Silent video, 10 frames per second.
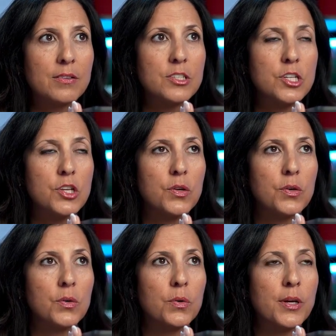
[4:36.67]

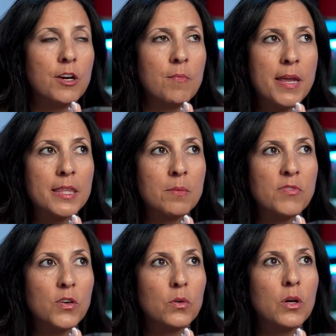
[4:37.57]
to, make them
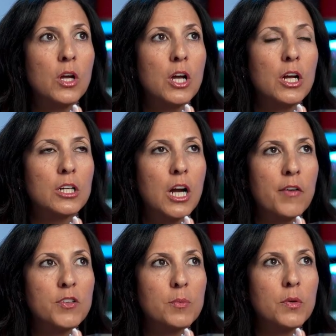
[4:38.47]
feel
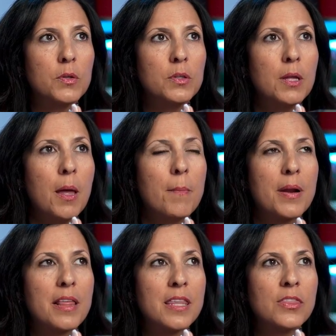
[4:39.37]
comfortable. But
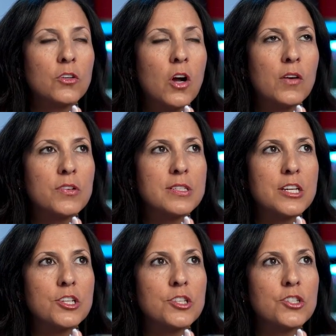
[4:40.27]
I think the
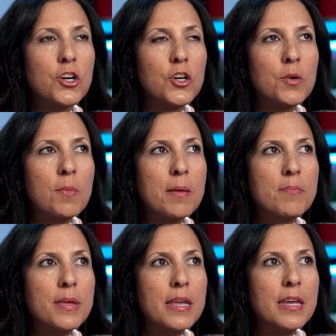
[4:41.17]
conversation starter might
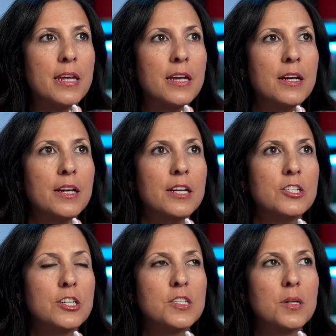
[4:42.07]
be
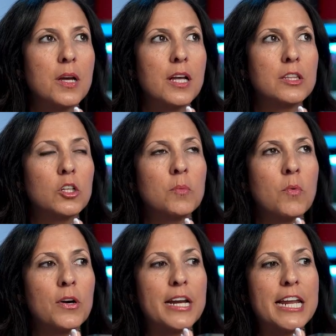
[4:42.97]
just a little
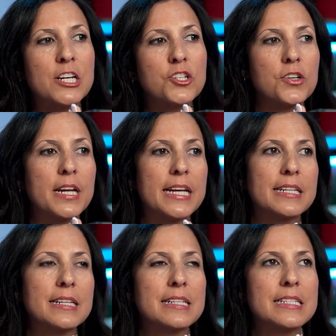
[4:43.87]
more
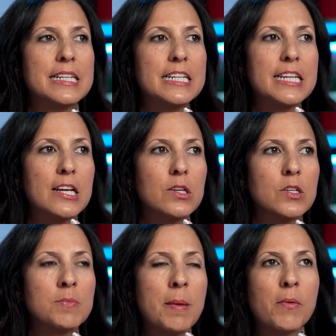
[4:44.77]
intricate
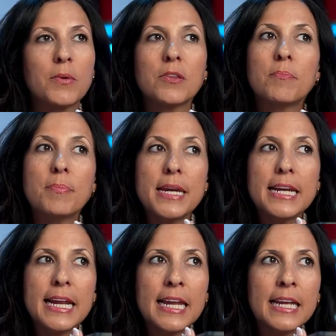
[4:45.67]
details, maybe with
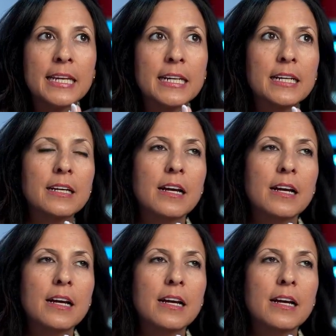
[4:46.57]
beading,